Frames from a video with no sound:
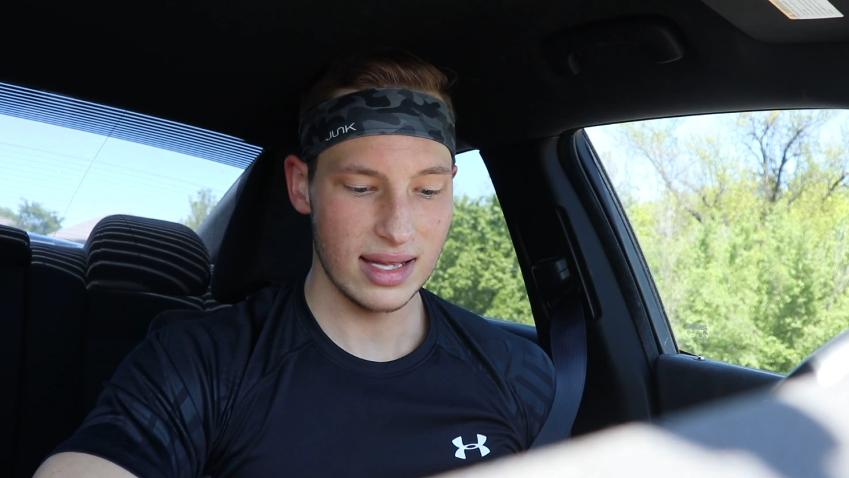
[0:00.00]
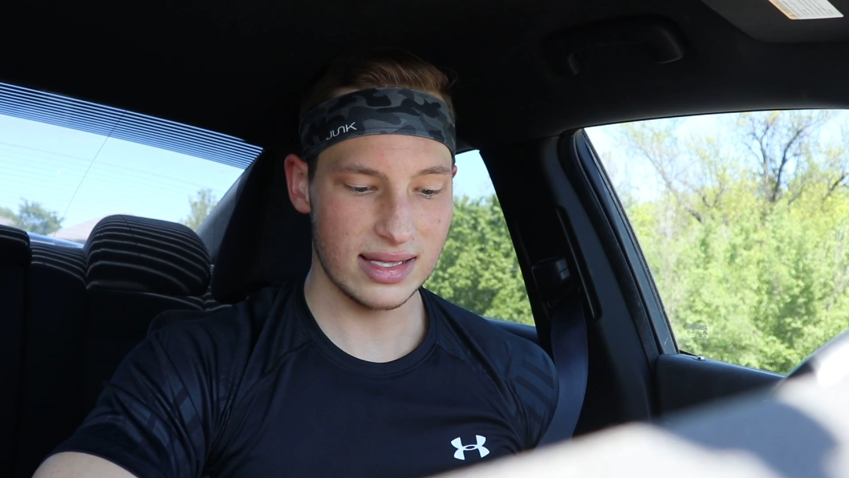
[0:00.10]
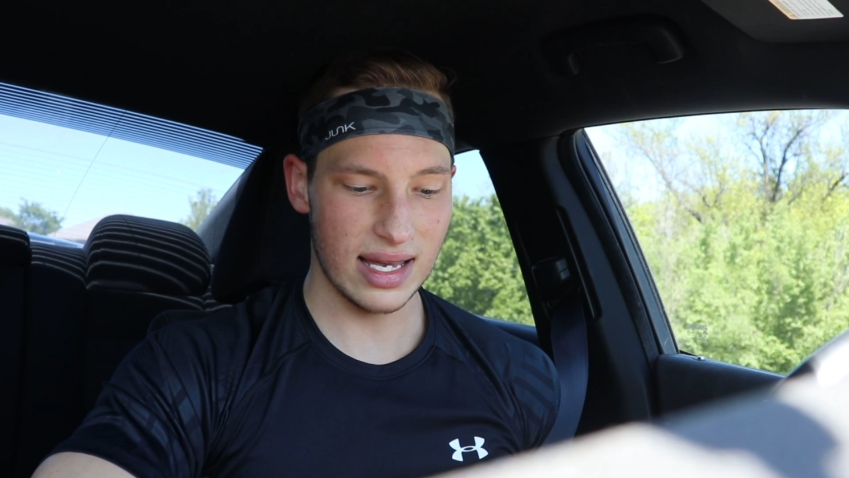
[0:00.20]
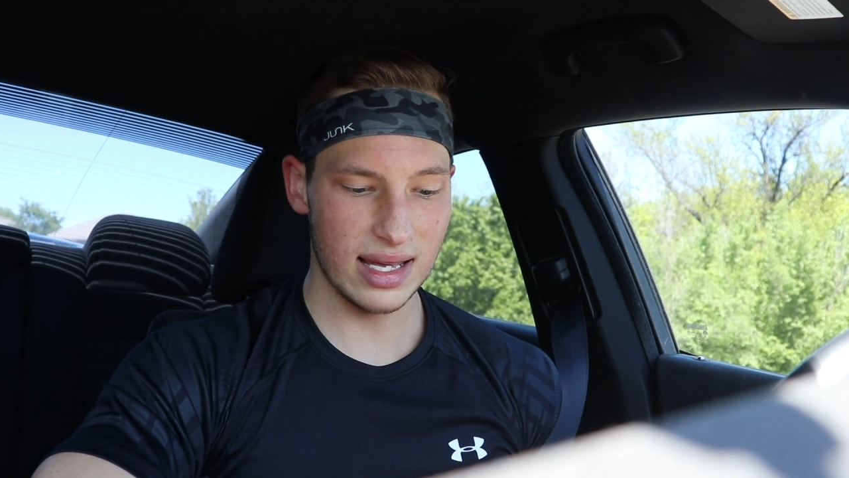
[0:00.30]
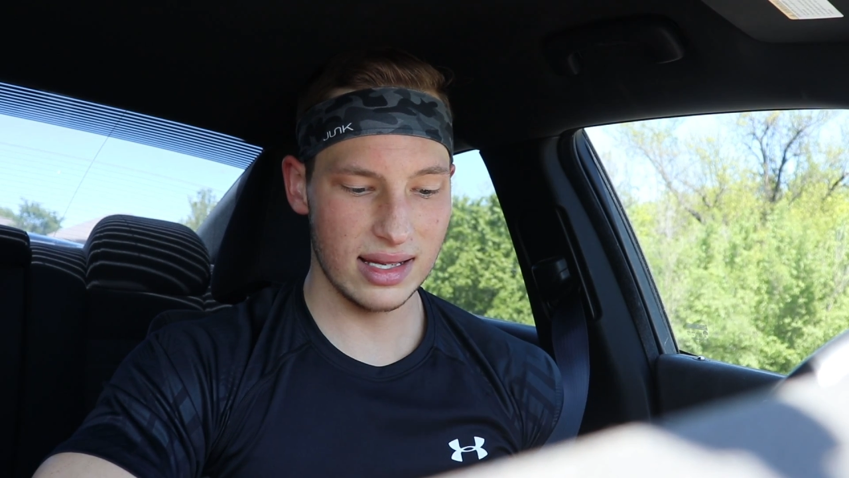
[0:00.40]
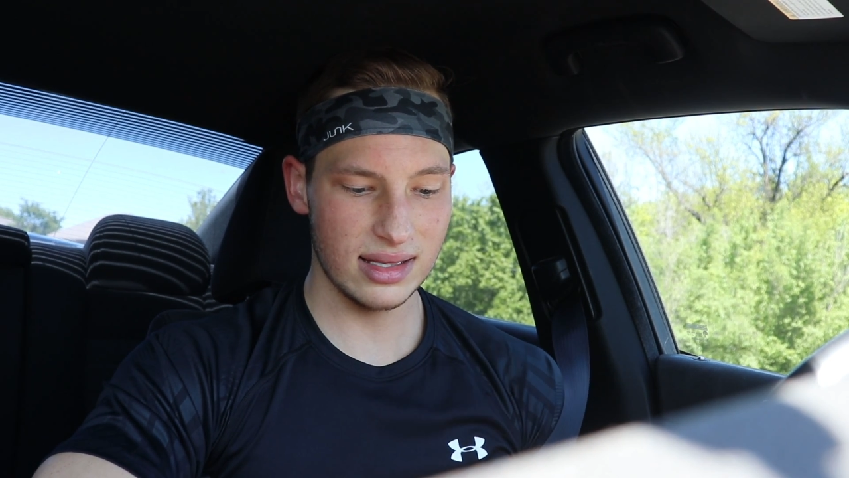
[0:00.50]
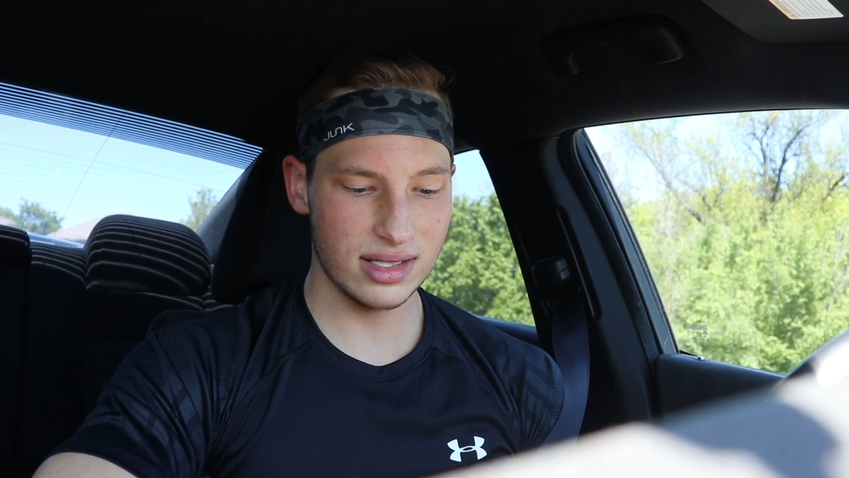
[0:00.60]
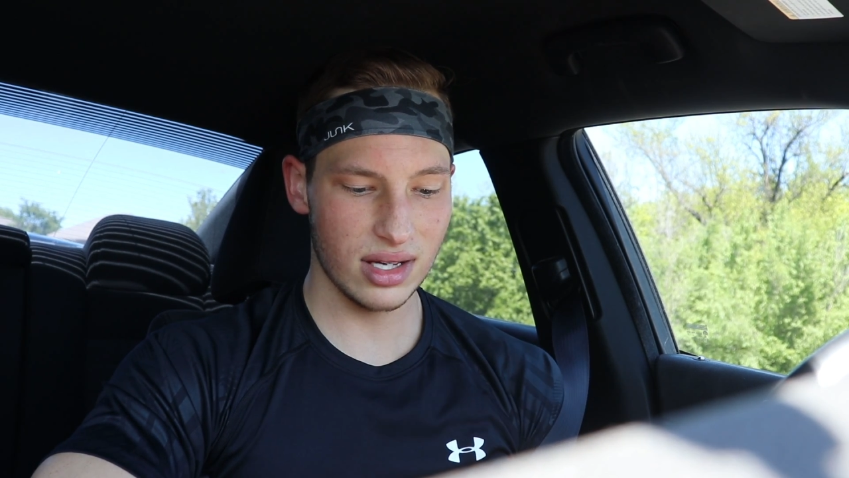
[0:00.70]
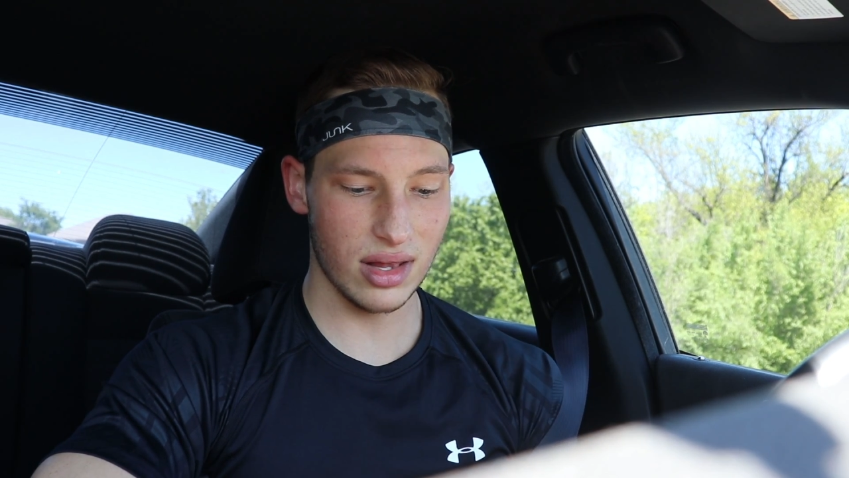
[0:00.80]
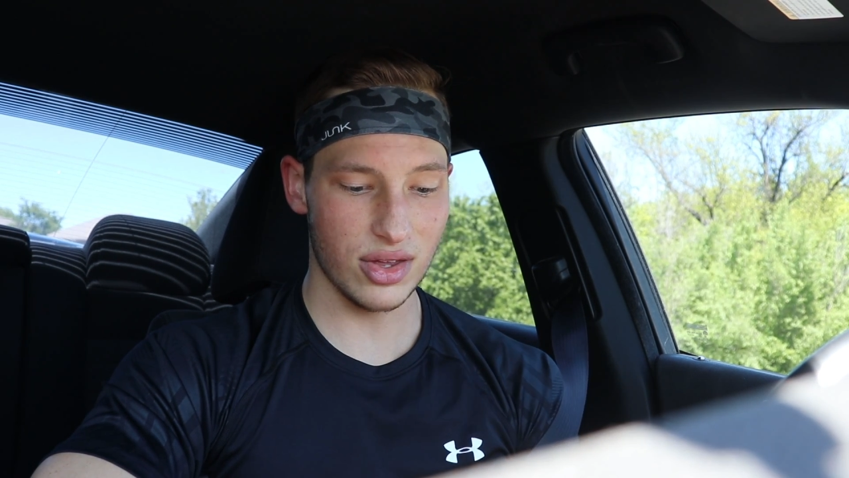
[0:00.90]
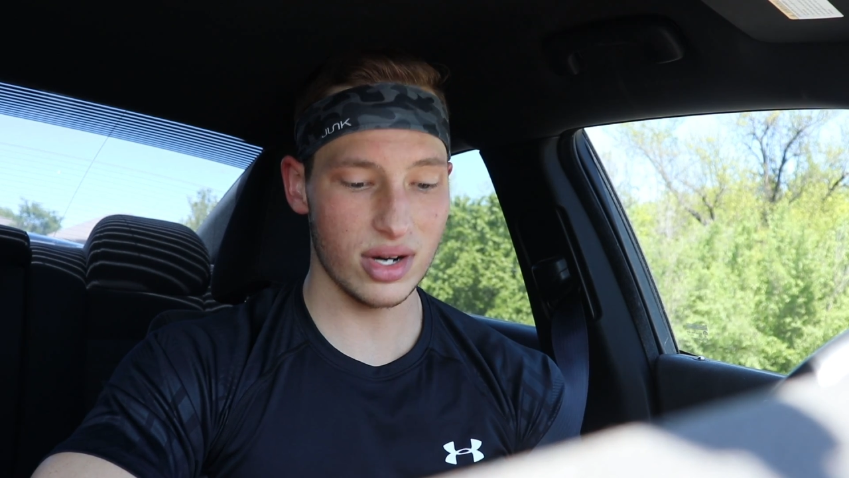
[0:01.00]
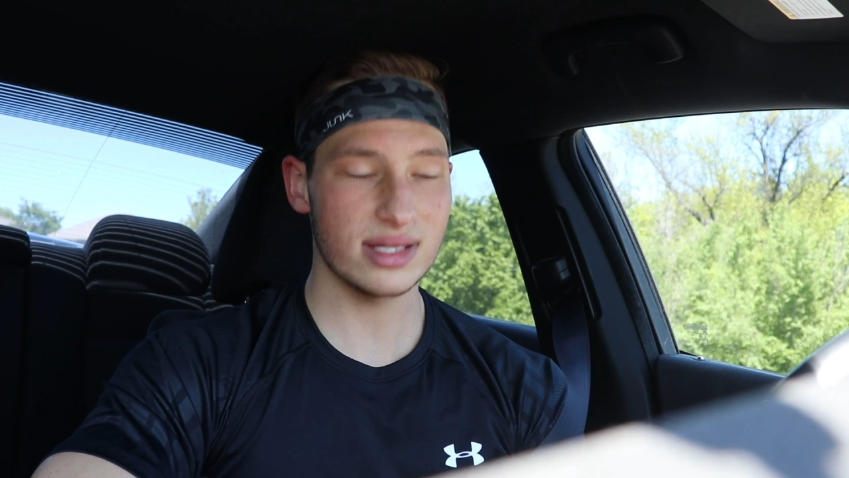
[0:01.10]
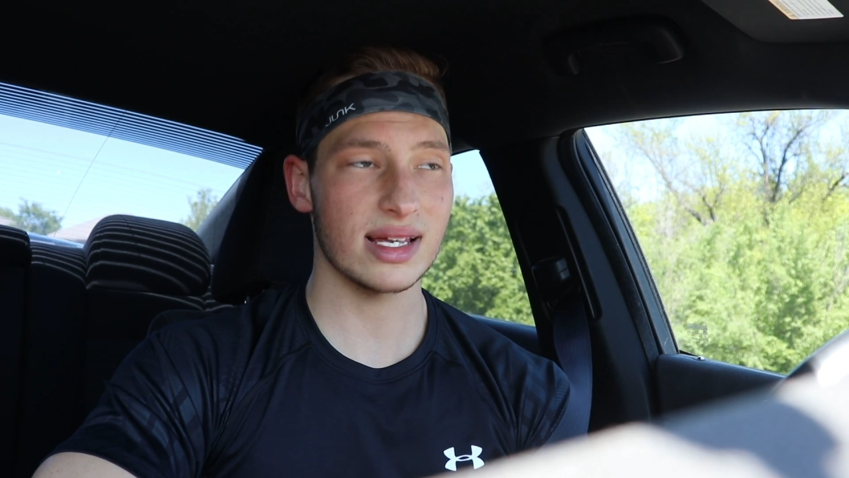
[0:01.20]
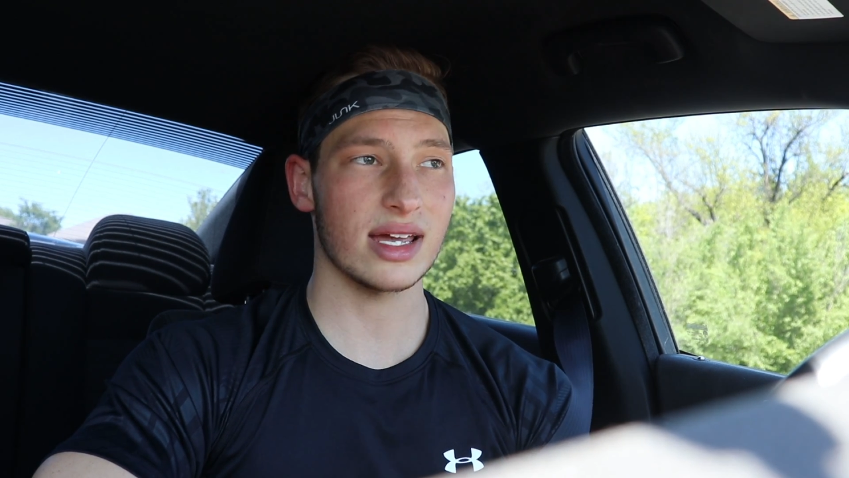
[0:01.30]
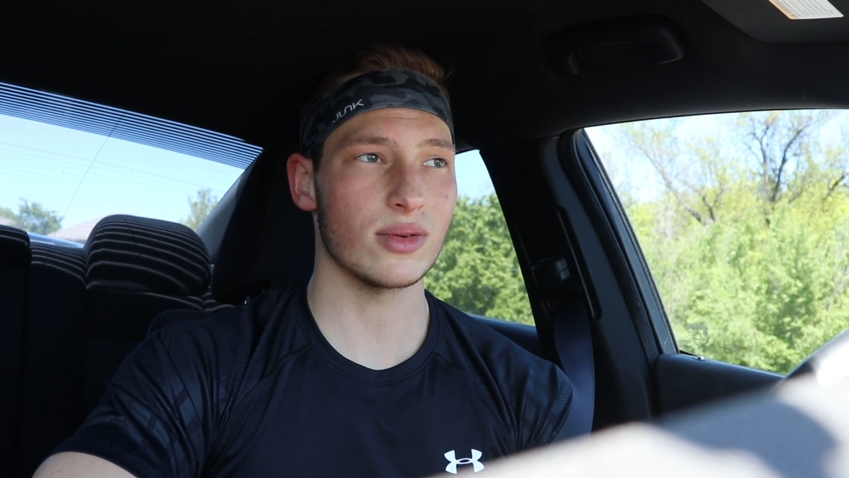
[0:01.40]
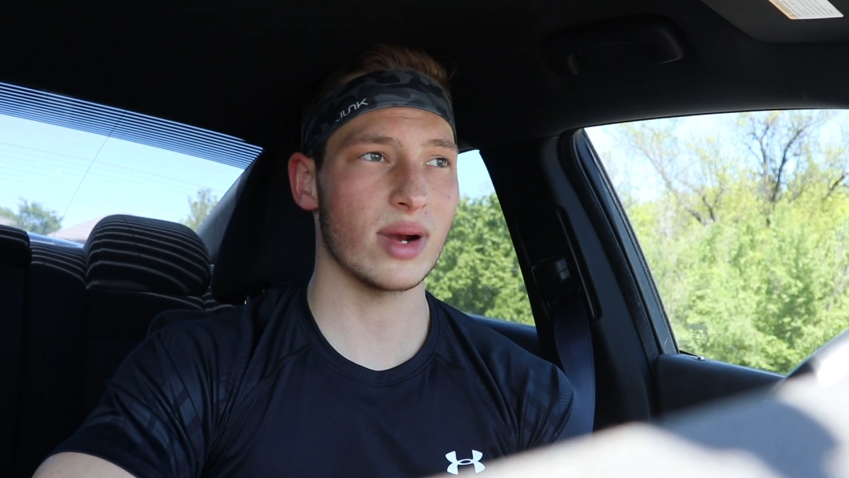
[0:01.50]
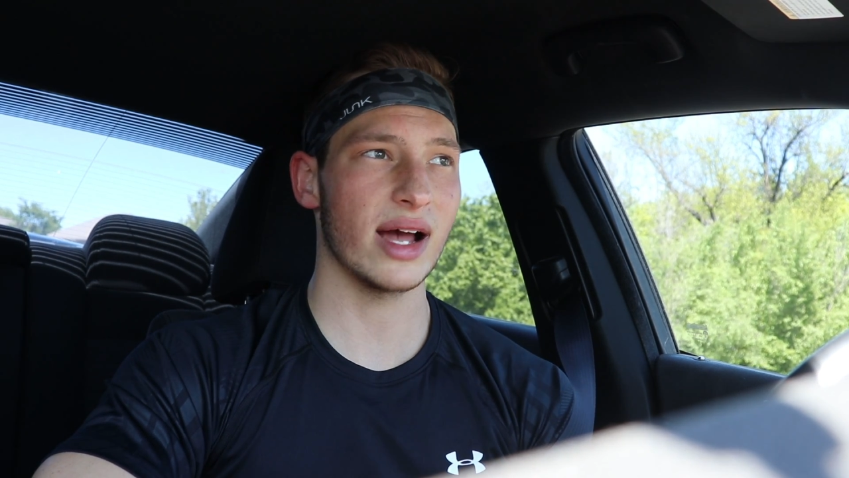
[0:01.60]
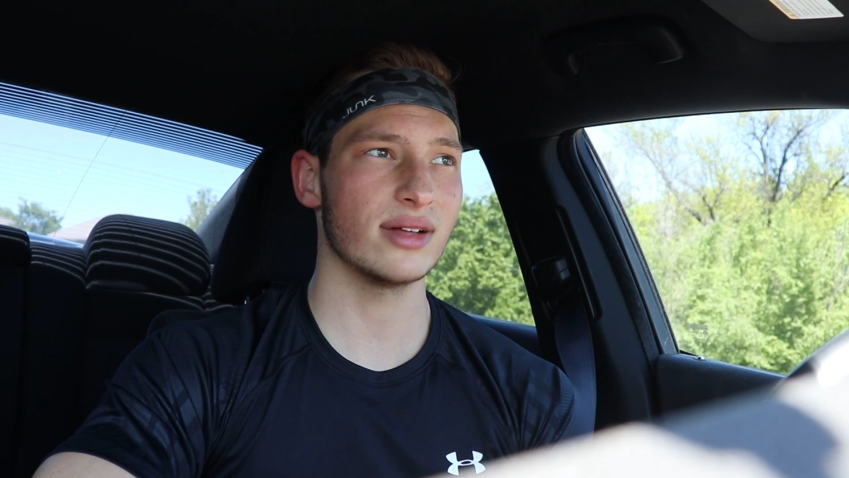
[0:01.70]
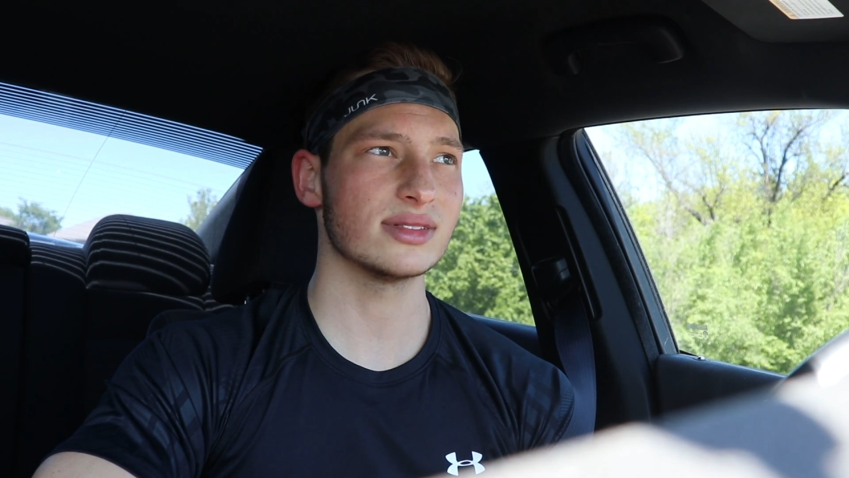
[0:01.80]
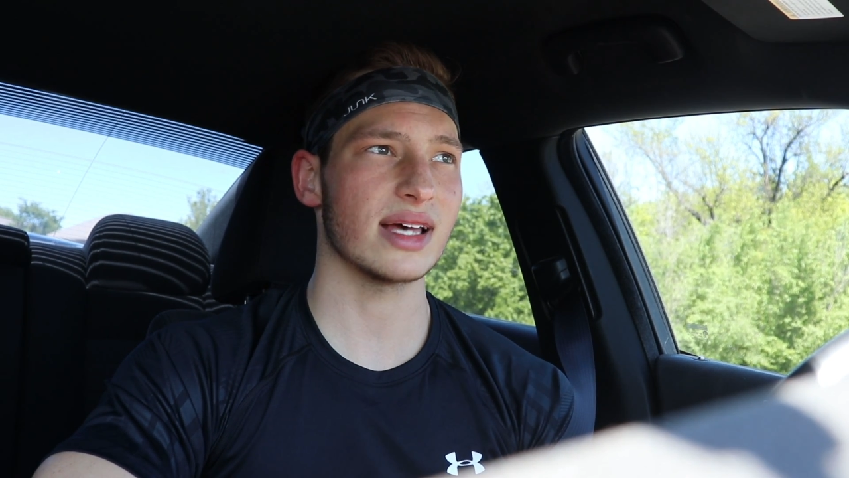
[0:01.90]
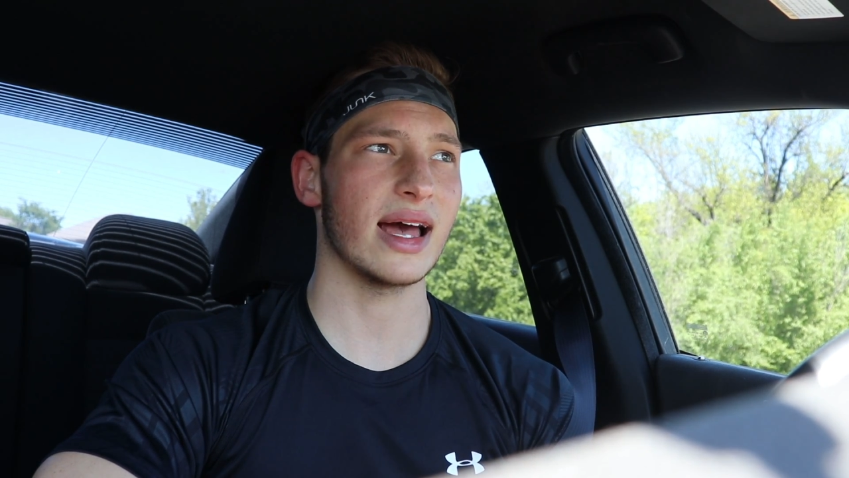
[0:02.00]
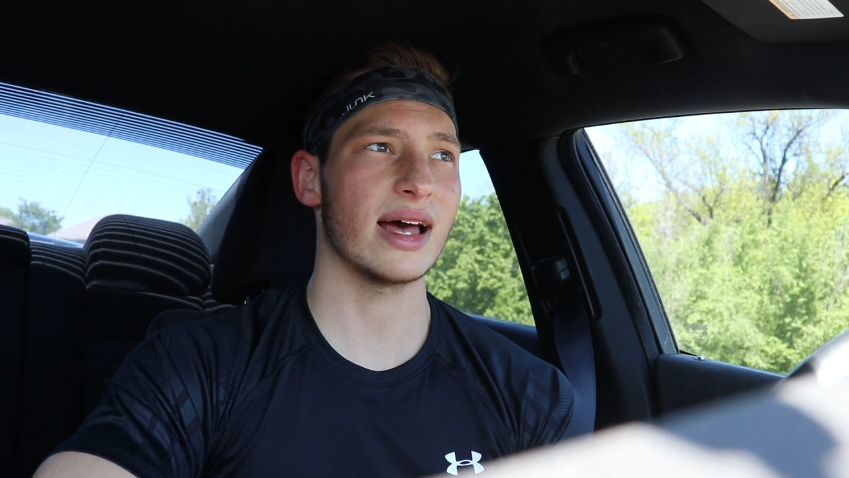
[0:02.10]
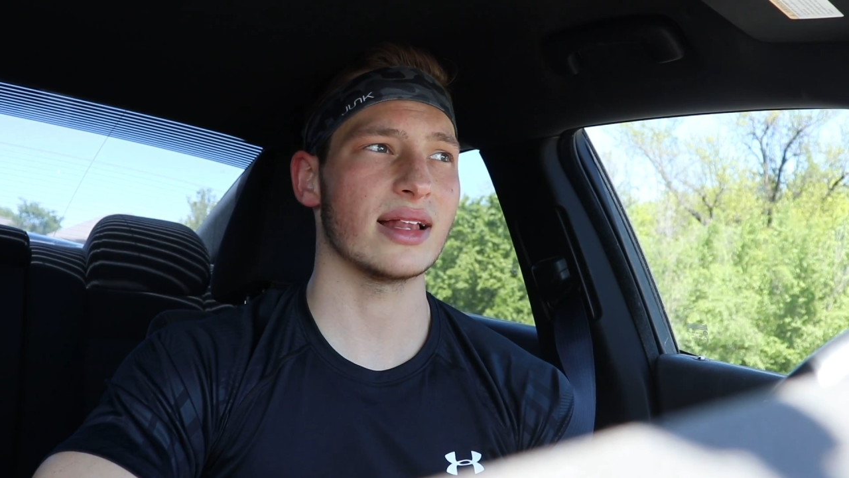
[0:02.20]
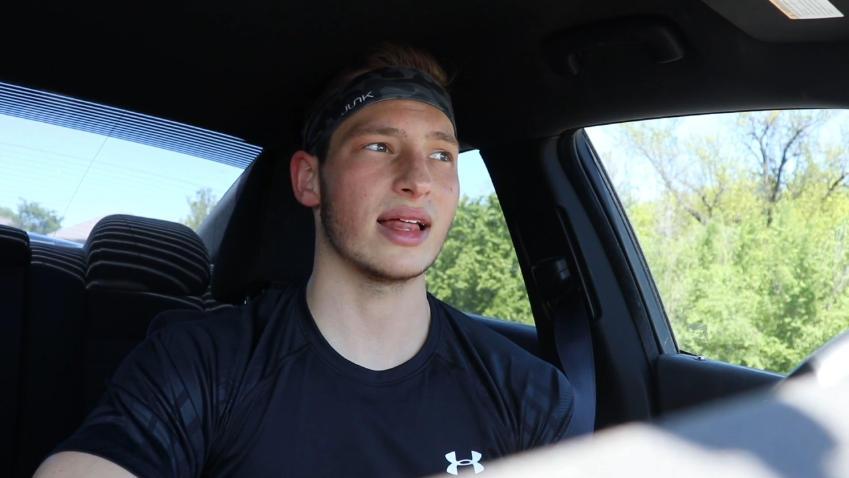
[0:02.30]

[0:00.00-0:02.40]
10 to 30 second rounds at